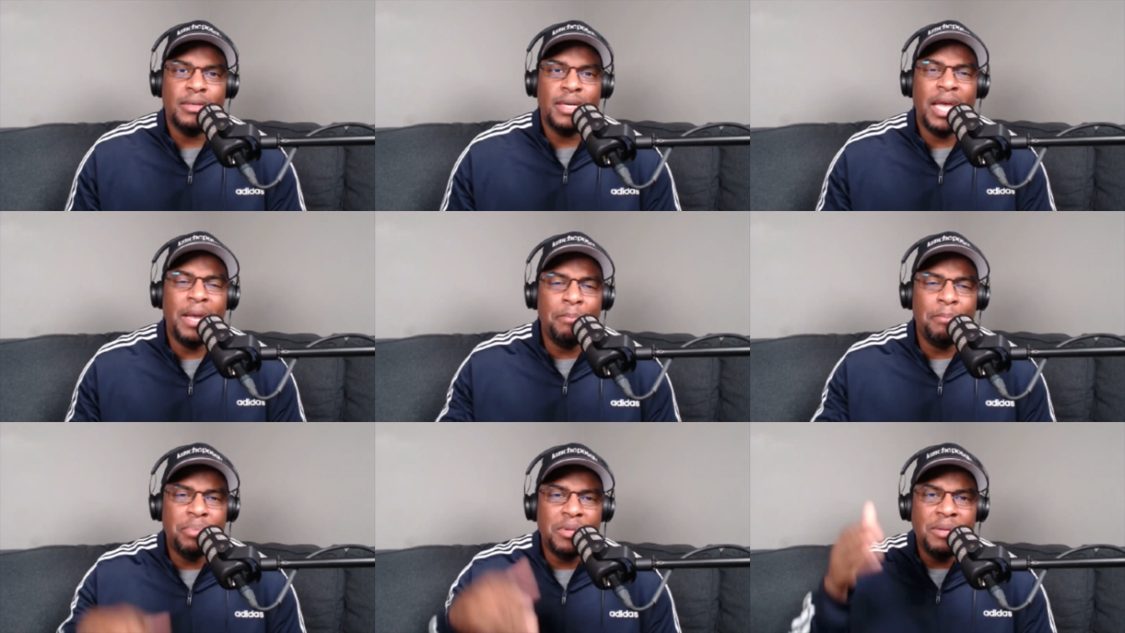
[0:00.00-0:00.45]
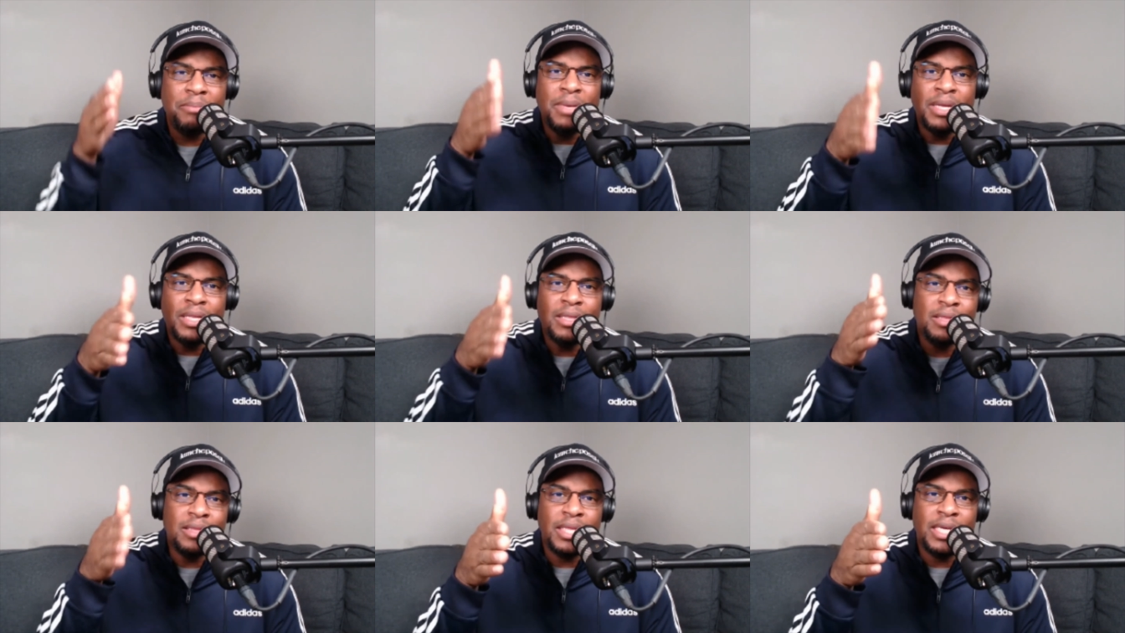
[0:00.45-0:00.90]

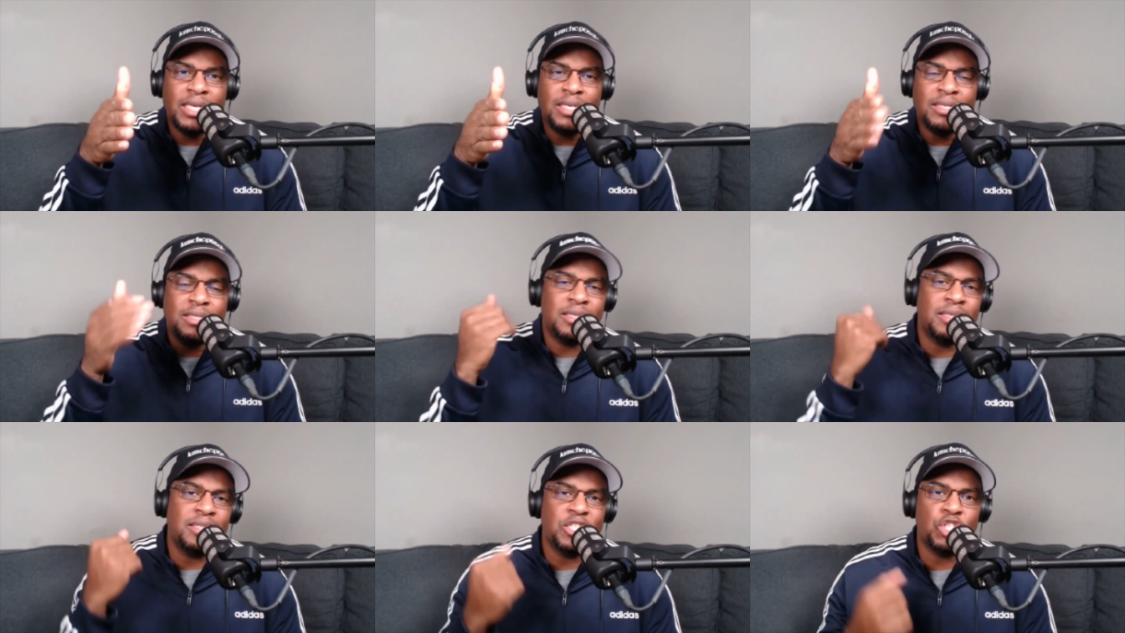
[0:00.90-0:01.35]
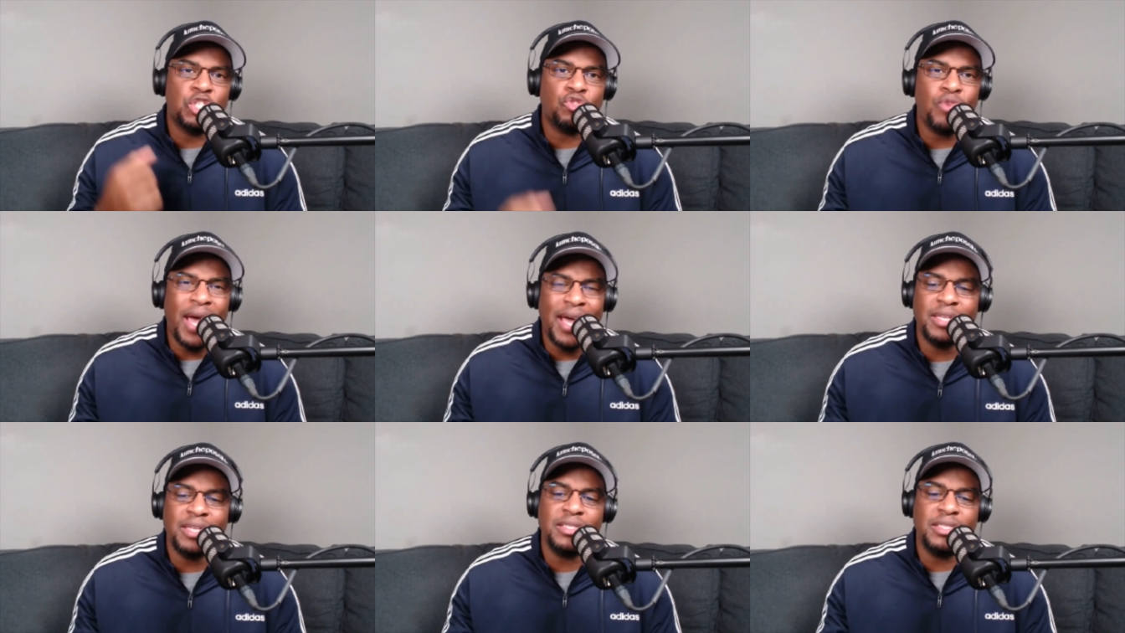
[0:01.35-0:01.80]
Implement these
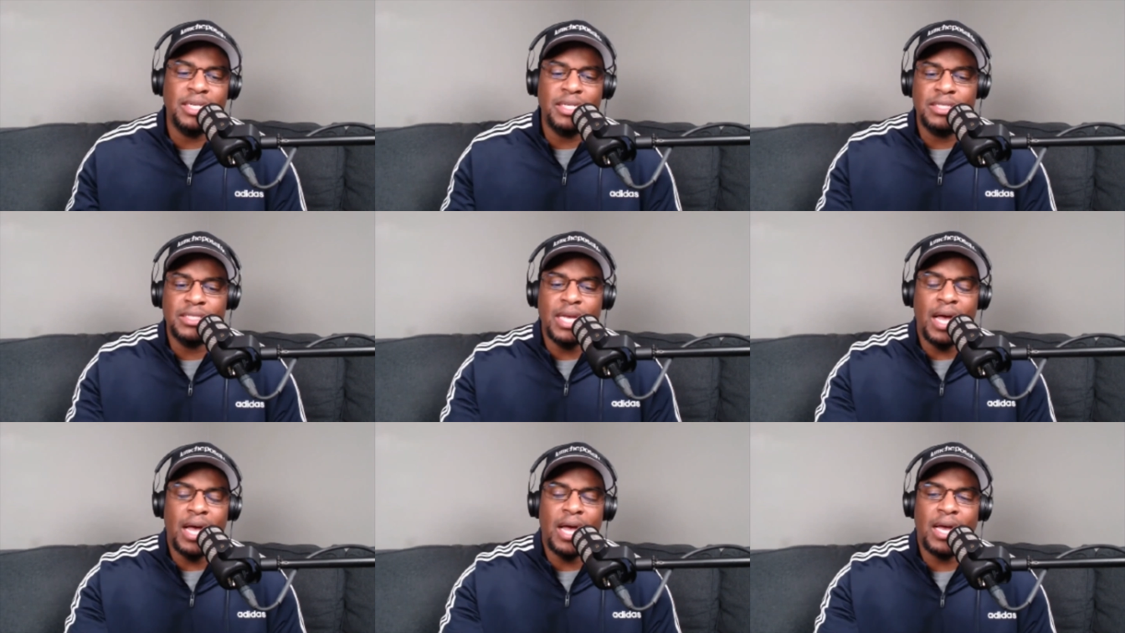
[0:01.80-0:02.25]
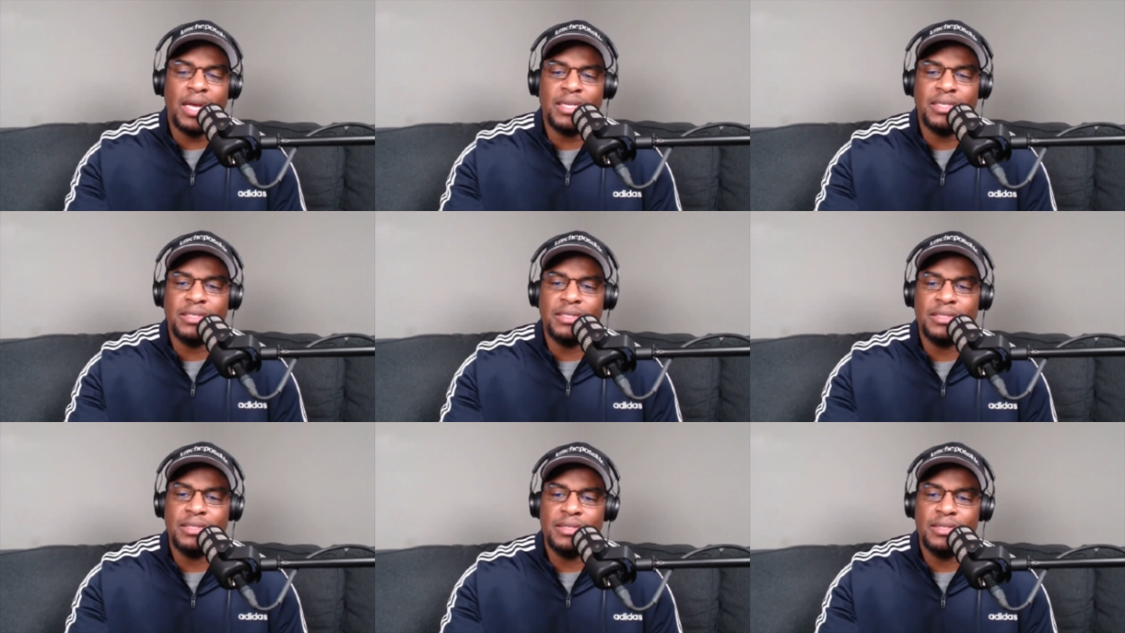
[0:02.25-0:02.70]
strategies,
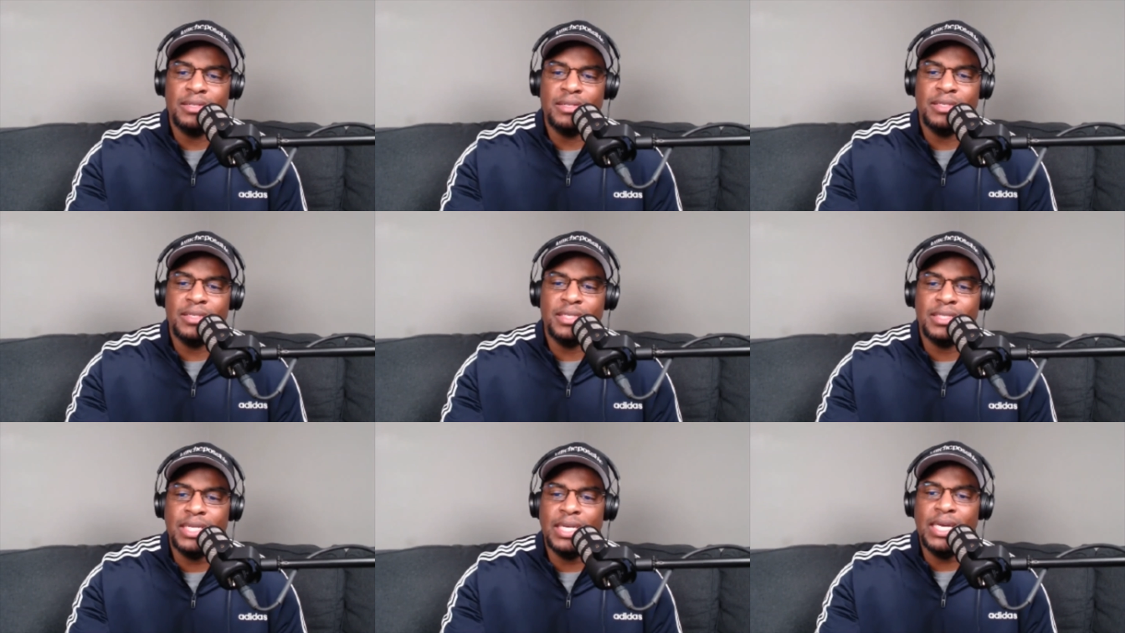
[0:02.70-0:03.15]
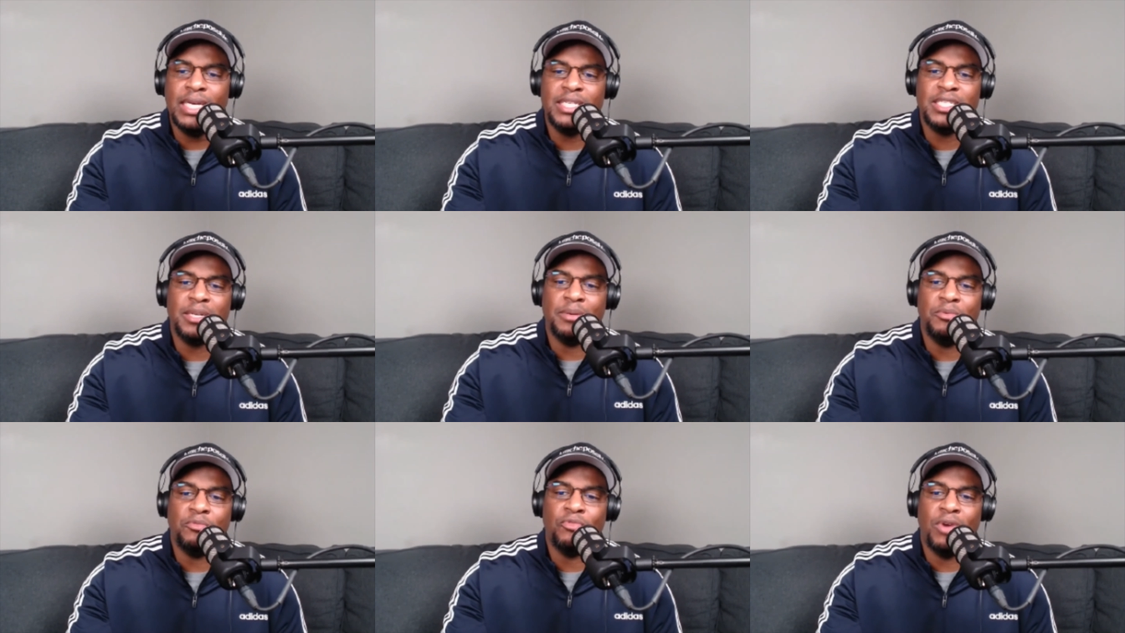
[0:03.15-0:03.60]
guys. See
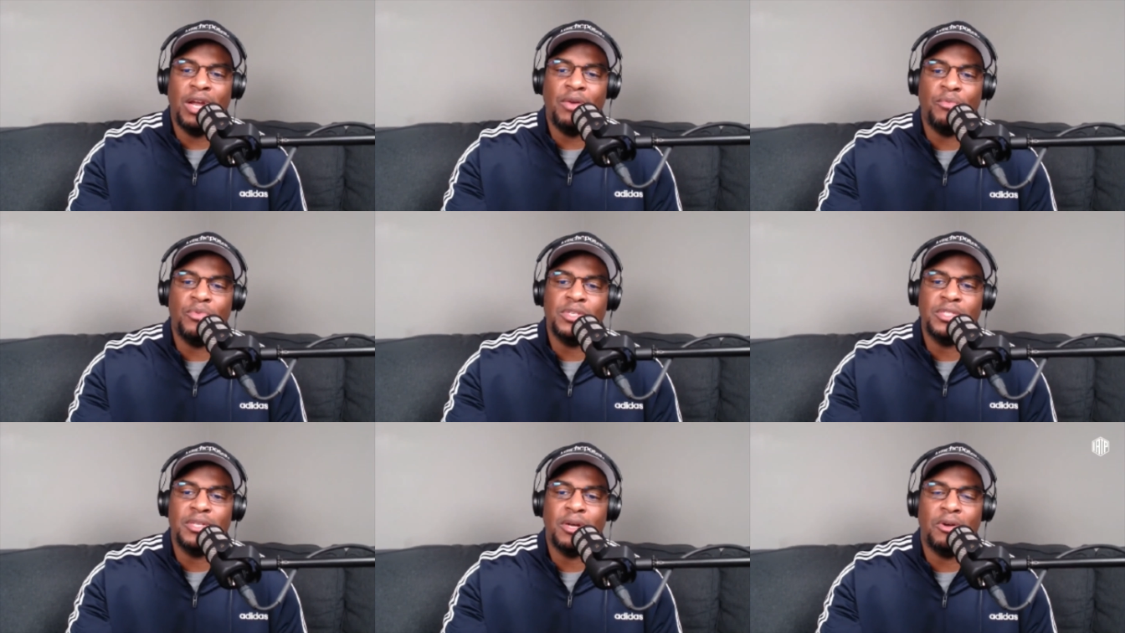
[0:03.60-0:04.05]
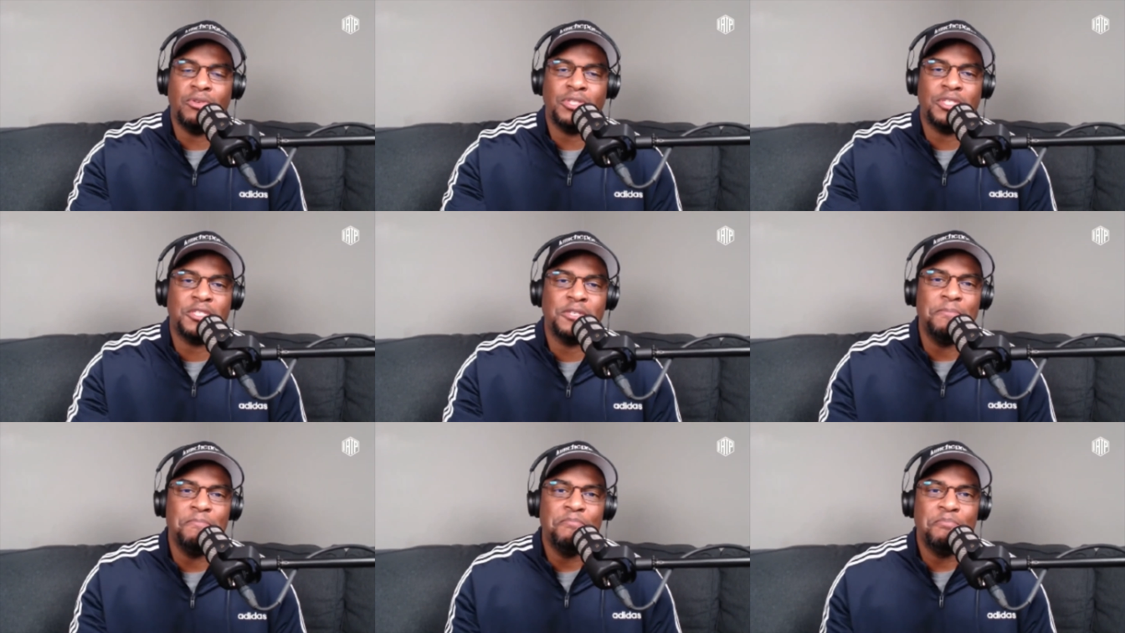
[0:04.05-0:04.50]
some great
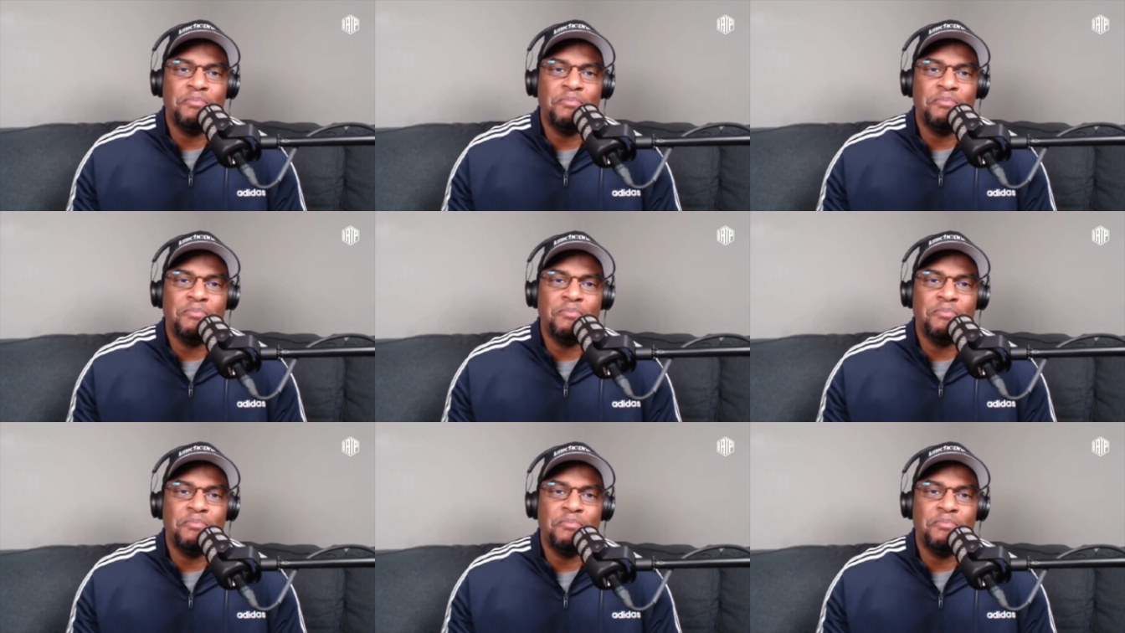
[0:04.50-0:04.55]
results